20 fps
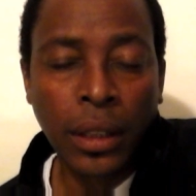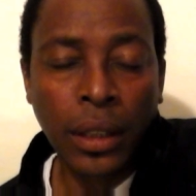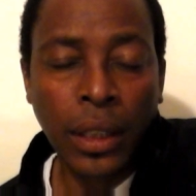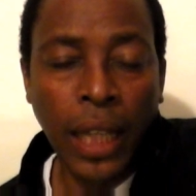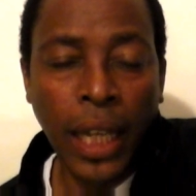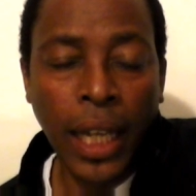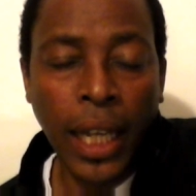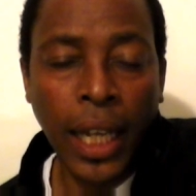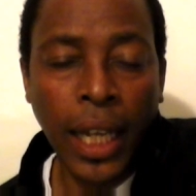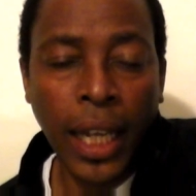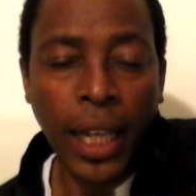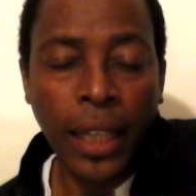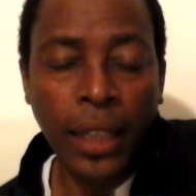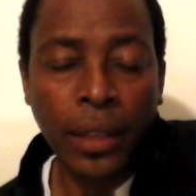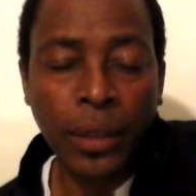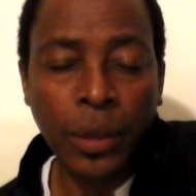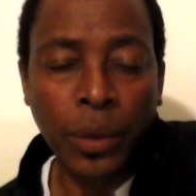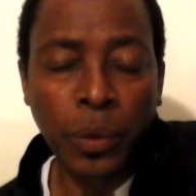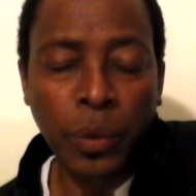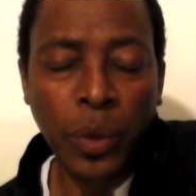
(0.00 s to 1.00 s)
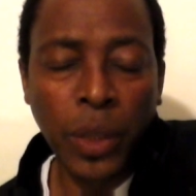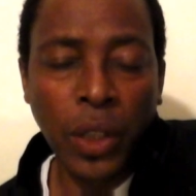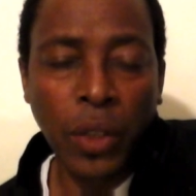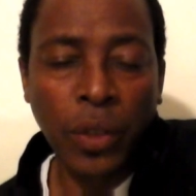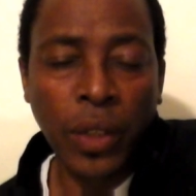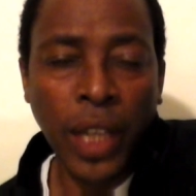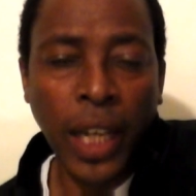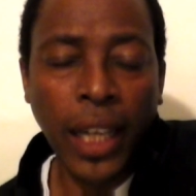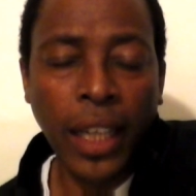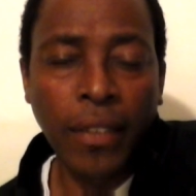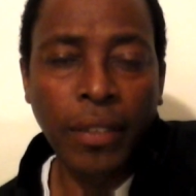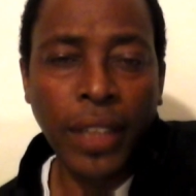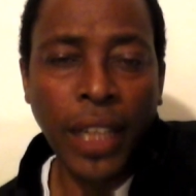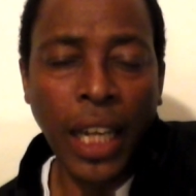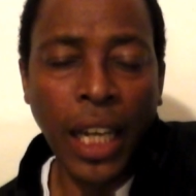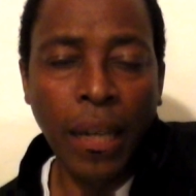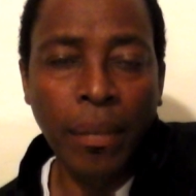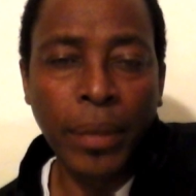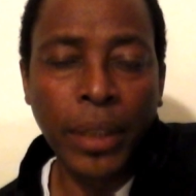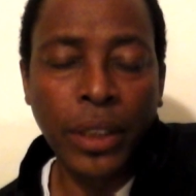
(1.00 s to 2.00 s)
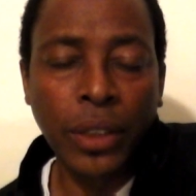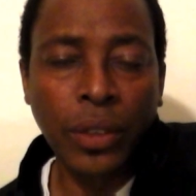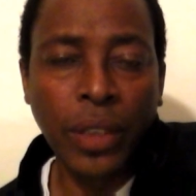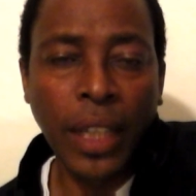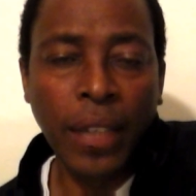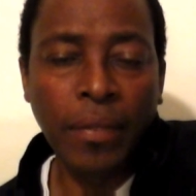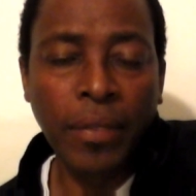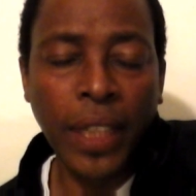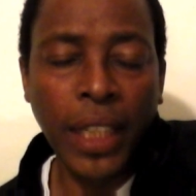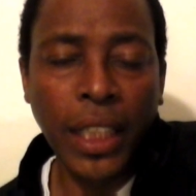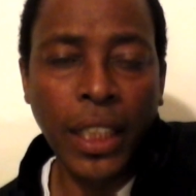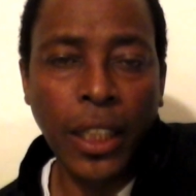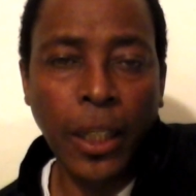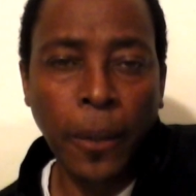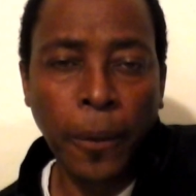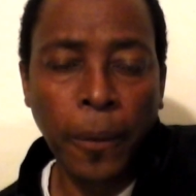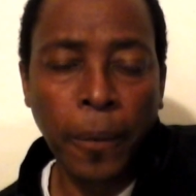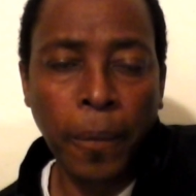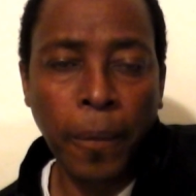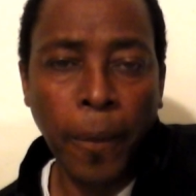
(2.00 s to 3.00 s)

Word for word: that had some real negative comments on that video.